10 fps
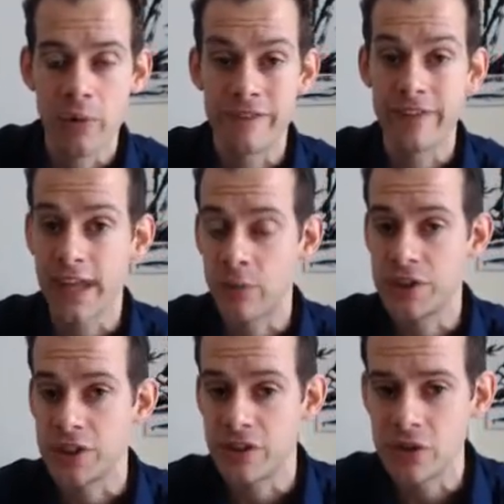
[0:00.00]
We feel like
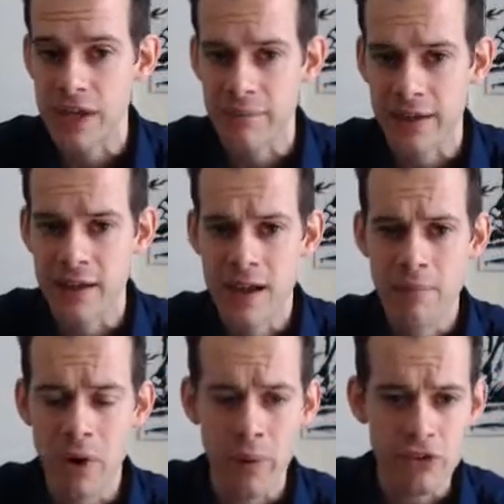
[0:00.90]
we should do something,
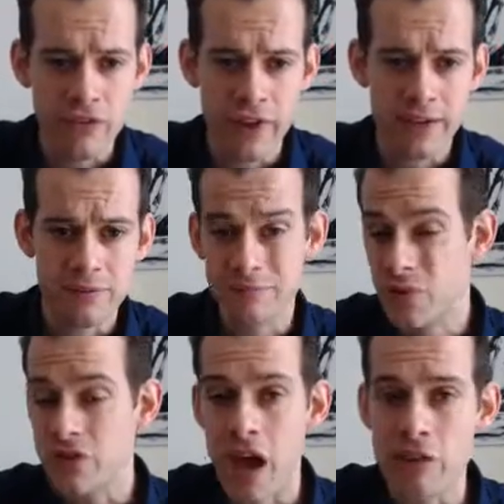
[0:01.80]
but we also feel like
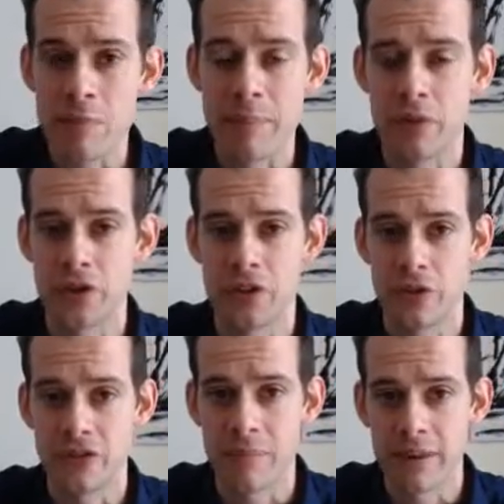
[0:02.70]
those other people should
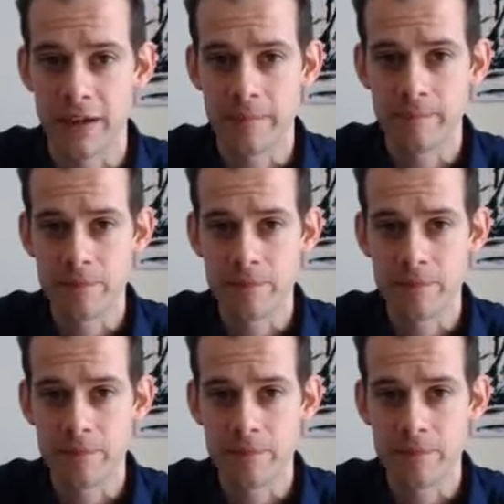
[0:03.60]
do something.